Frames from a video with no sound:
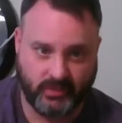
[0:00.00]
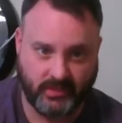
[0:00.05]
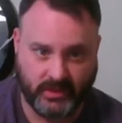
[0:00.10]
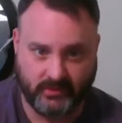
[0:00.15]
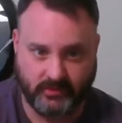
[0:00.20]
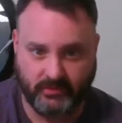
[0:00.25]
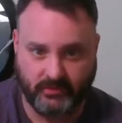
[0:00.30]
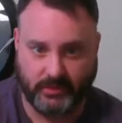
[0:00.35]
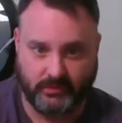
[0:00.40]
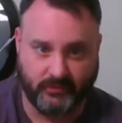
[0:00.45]

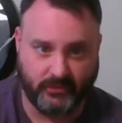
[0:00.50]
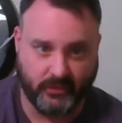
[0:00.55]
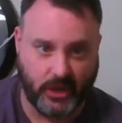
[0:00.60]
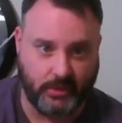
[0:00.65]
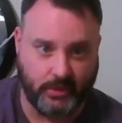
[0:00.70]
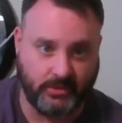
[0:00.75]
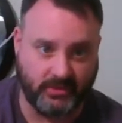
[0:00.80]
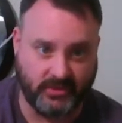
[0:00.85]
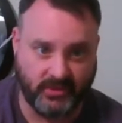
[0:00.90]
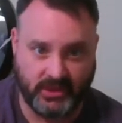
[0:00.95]
flip-flop
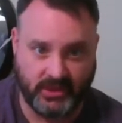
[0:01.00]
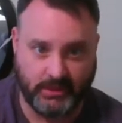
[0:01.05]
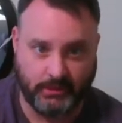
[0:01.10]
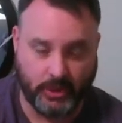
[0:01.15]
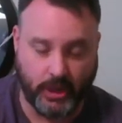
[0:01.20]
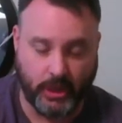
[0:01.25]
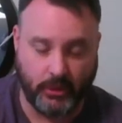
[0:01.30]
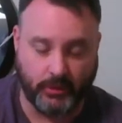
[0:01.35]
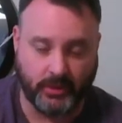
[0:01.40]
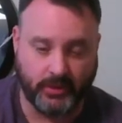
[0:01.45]
as you keep
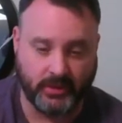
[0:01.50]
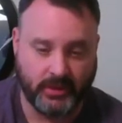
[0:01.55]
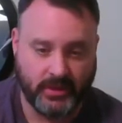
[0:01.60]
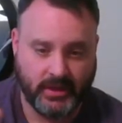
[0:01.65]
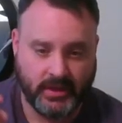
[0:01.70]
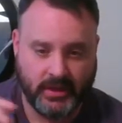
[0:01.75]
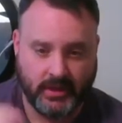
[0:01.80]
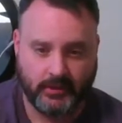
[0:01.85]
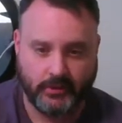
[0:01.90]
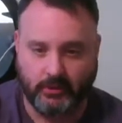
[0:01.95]
going.
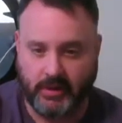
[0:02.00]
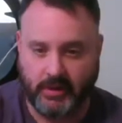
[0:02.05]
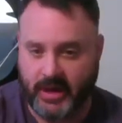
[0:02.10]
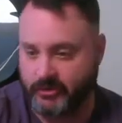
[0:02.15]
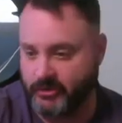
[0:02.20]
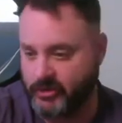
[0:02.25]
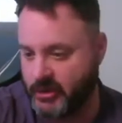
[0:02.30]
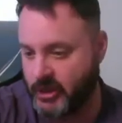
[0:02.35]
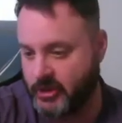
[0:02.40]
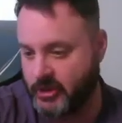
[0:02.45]
They're
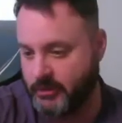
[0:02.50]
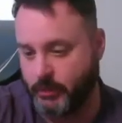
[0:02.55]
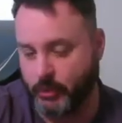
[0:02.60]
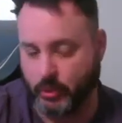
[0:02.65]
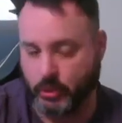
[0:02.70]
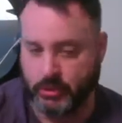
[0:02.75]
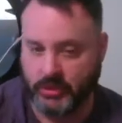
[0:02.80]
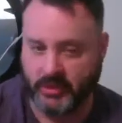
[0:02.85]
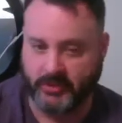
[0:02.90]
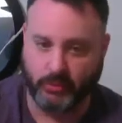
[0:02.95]
actually going to
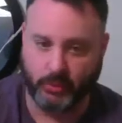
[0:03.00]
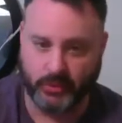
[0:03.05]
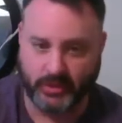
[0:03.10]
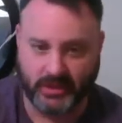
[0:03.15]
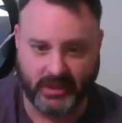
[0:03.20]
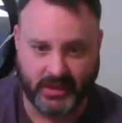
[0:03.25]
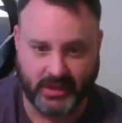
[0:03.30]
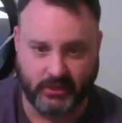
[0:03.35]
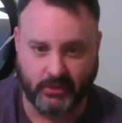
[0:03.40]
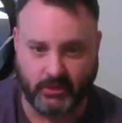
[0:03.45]
pool everyone
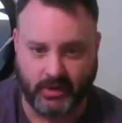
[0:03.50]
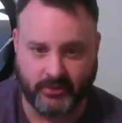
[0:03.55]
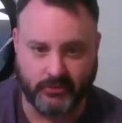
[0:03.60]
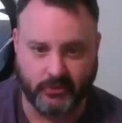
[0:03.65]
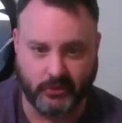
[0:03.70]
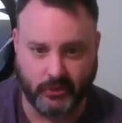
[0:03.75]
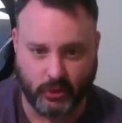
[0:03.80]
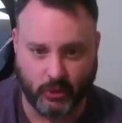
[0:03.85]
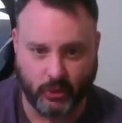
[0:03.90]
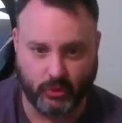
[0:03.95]
together
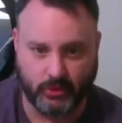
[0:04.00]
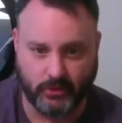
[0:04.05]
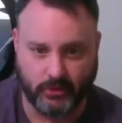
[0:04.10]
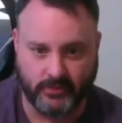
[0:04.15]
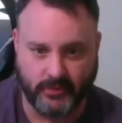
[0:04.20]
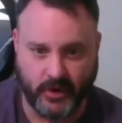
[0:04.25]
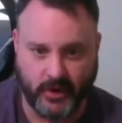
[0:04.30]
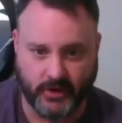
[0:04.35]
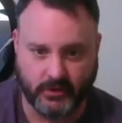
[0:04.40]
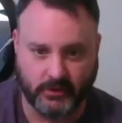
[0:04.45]
after the
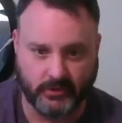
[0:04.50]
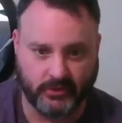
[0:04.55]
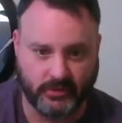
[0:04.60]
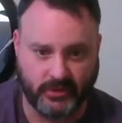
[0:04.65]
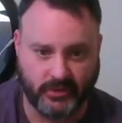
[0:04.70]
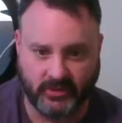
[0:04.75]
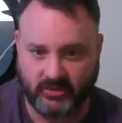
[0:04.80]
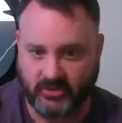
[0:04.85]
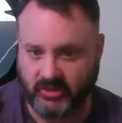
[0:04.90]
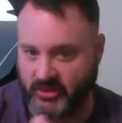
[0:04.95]
quarterfinals, and
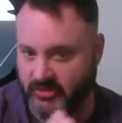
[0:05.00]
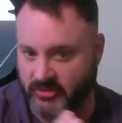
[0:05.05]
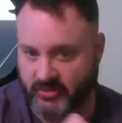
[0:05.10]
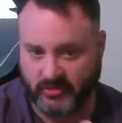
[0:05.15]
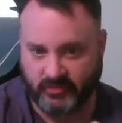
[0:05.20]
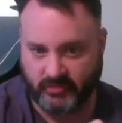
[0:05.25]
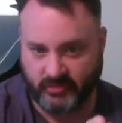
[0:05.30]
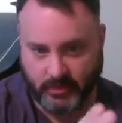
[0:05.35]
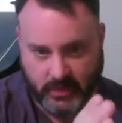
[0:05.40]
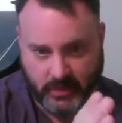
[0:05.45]
it's
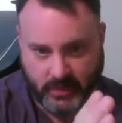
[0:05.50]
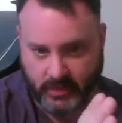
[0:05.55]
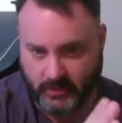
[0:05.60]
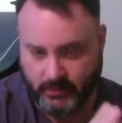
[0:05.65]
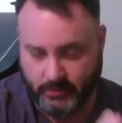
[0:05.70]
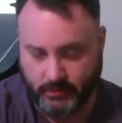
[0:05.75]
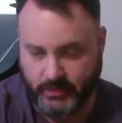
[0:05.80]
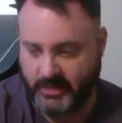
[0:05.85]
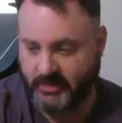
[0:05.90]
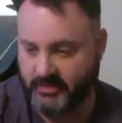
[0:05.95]
just
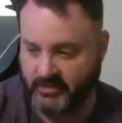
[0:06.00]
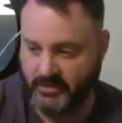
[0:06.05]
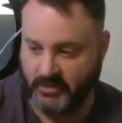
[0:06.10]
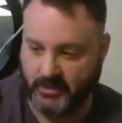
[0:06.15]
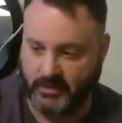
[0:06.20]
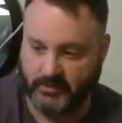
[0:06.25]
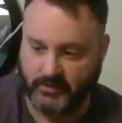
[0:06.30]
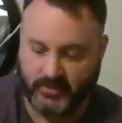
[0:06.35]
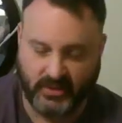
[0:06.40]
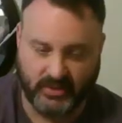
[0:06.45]
best
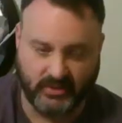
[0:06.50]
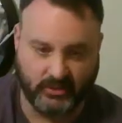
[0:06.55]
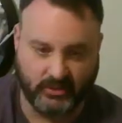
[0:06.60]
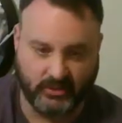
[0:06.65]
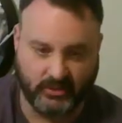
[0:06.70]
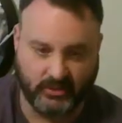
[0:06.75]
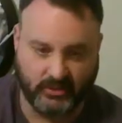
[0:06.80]
team faces